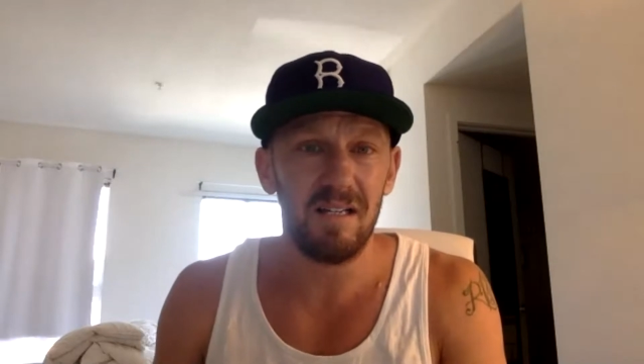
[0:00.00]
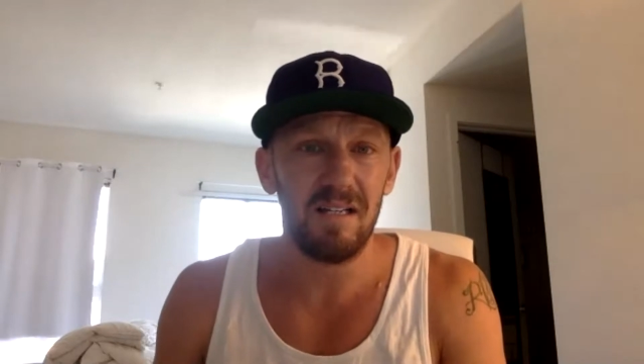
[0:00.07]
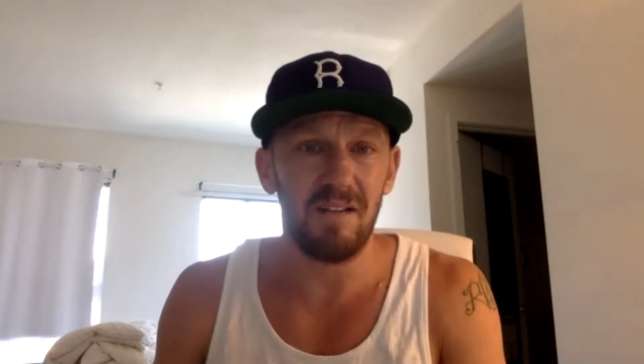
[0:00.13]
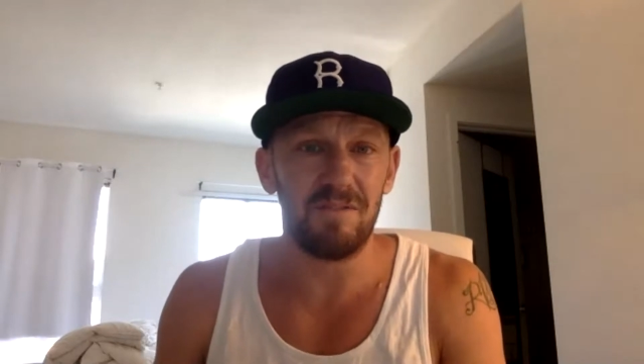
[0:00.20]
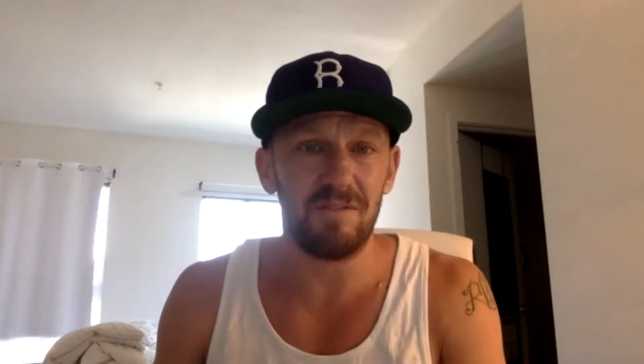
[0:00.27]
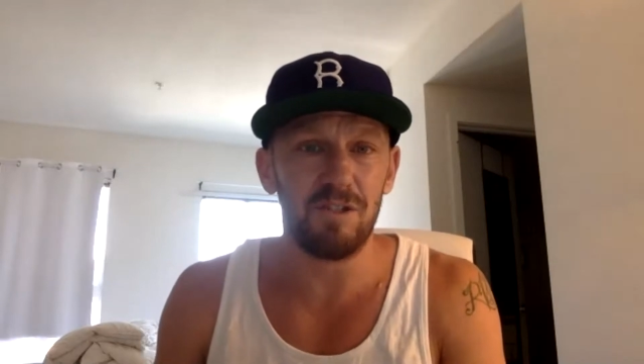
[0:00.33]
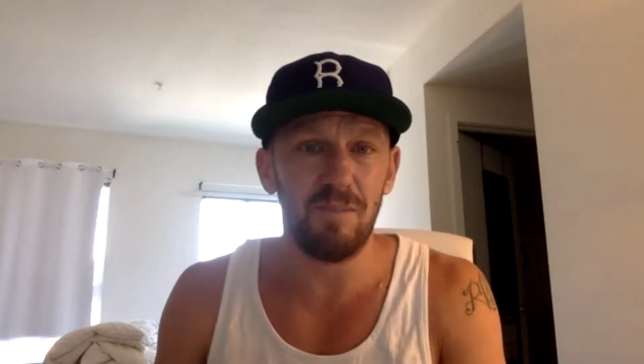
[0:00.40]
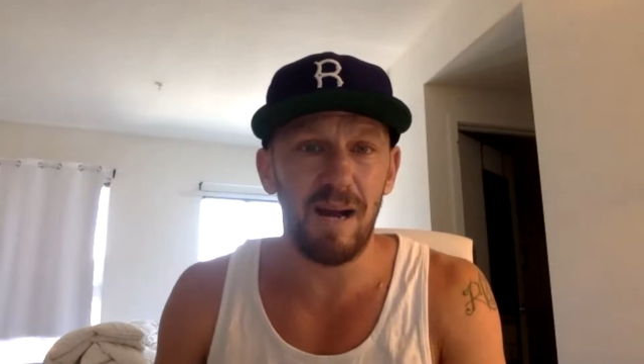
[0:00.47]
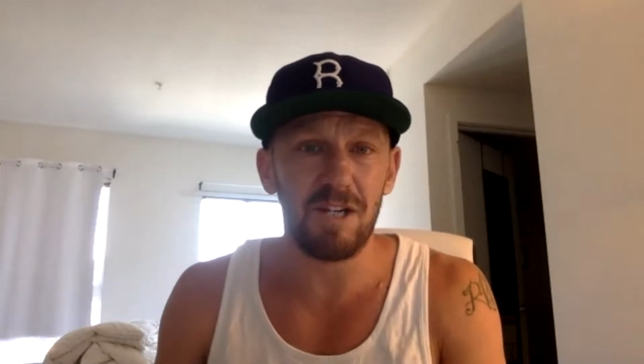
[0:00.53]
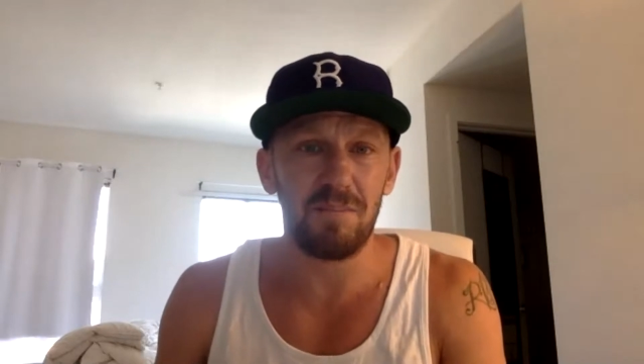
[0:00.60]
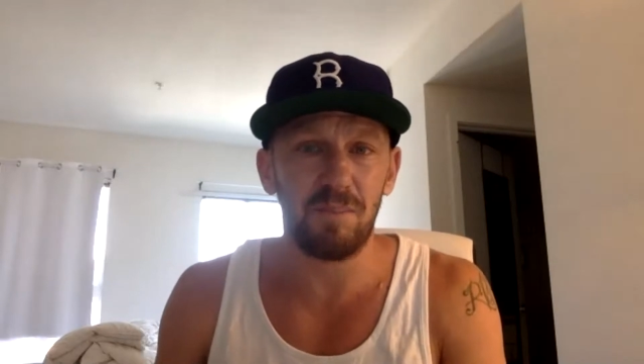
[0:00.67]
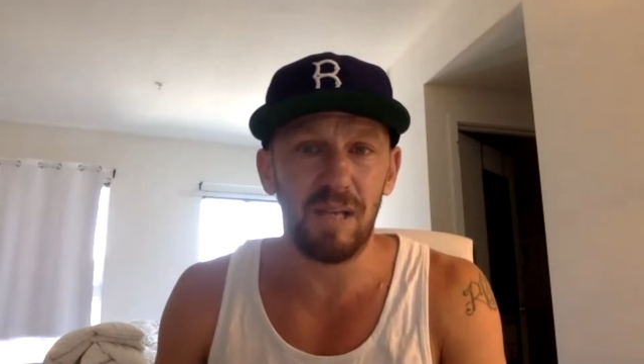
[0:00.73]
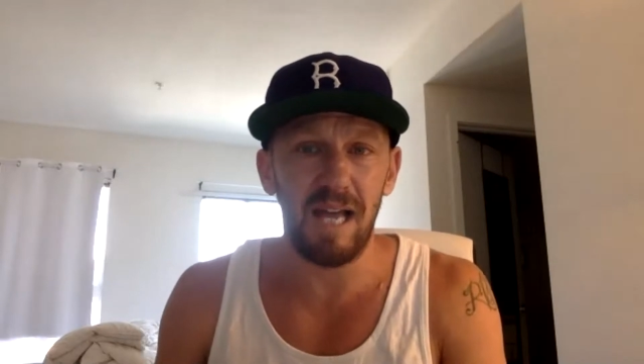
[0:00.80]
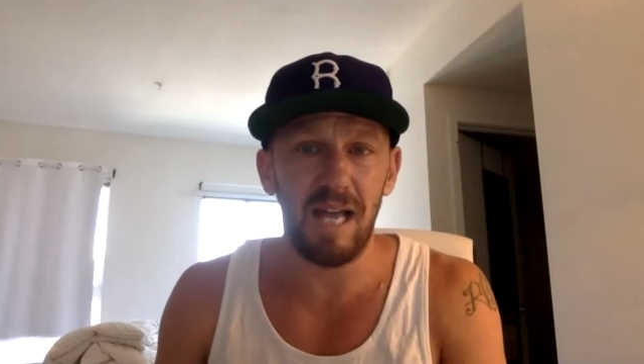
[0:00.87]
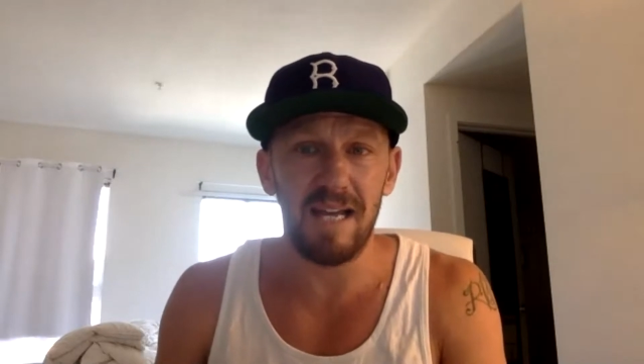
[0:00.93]
if Zubac
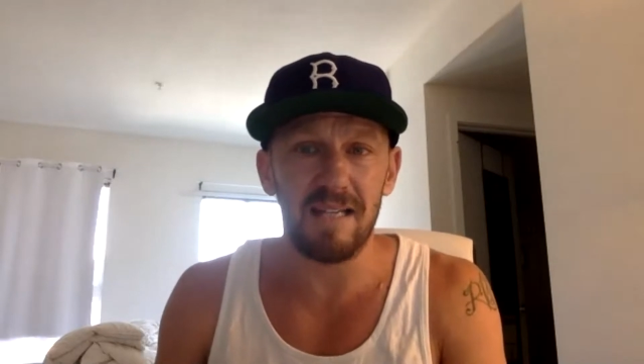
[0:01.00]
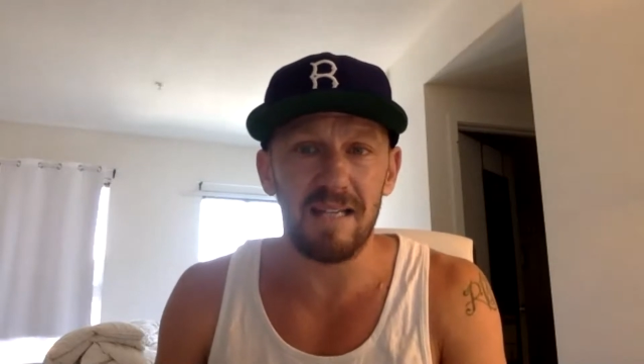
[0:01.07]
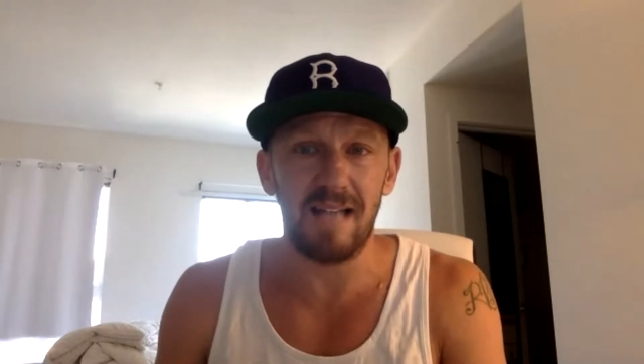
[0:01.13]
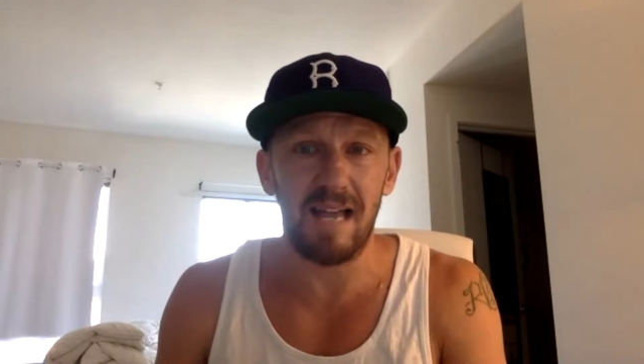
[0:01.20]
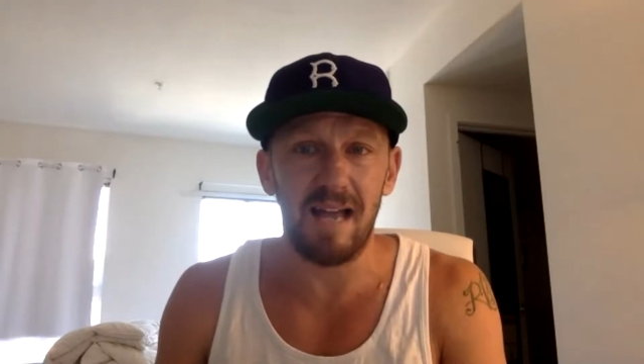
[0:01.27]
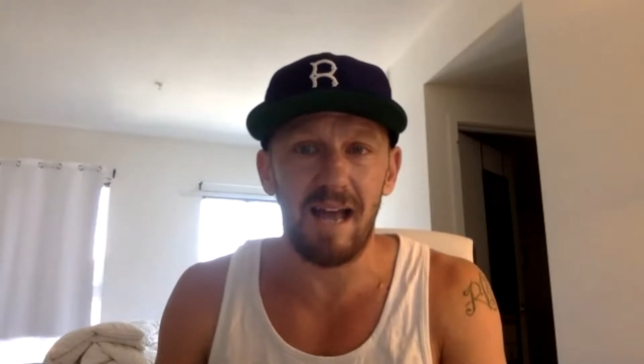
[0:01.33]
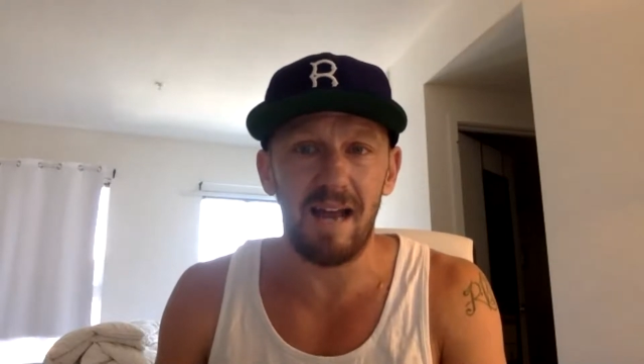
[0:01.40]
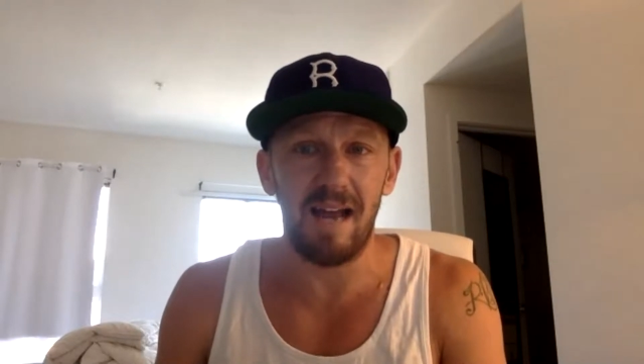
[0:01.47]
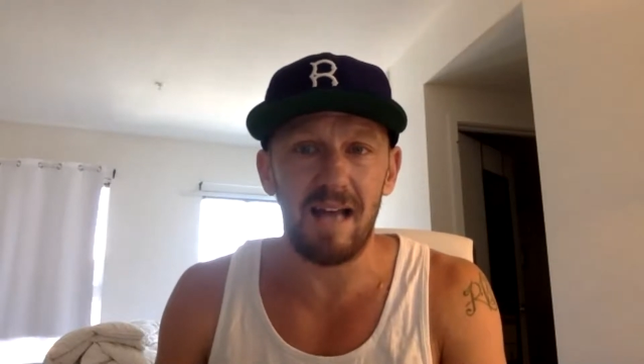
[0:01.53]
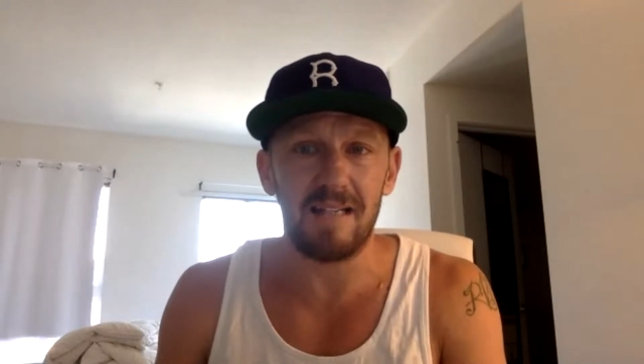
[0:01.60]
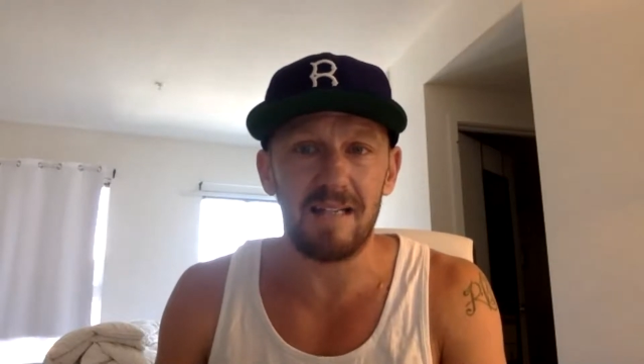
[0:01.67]
plays, I, I,